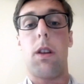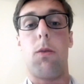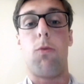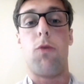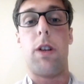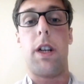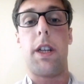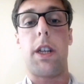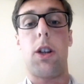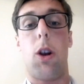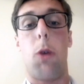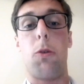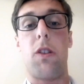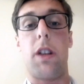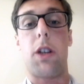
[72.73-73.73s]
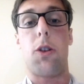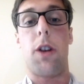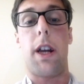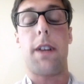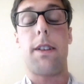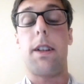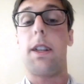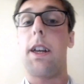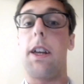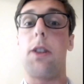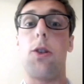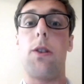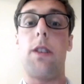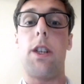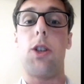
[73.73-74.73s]
really closely connected? Can
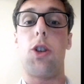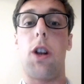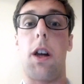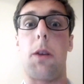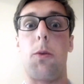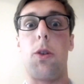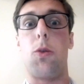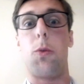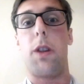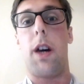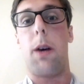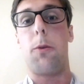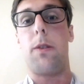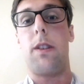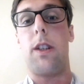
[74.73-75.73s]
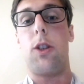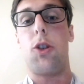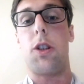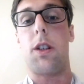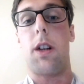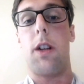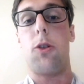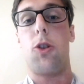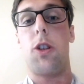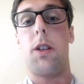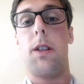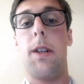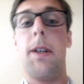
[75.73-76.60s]
you teach language without teaching culture?